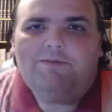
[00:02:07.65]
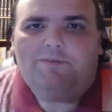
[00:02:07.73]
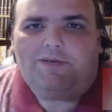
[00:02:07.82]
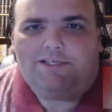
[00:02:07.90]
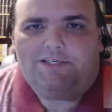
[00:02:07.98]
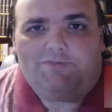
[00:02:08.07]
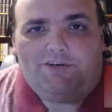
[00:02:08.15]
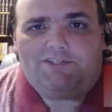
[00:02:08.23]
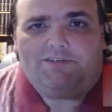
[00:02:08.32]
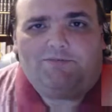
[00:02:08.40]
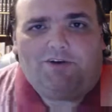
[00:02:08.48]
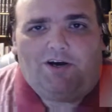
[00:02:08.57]
Because
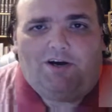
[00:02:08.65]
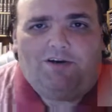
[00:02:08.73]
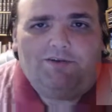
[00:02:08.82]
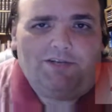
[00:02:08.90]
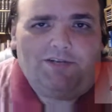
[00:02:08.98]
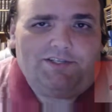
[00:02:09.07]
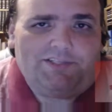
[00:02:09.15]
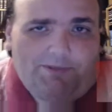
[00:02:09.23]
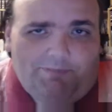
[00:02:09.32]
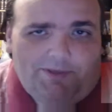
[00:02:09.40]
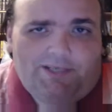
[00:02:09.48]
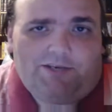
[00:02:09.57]
first of all, it's
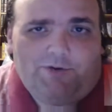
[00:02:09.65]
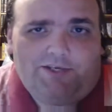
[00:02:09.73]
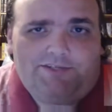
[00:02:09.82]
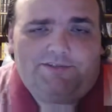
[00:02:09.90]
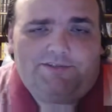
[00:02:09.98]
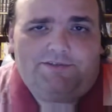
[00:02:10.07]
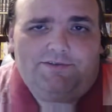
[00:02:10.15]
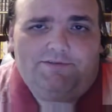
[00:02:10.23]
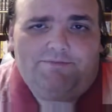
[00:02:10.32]
ambiguous,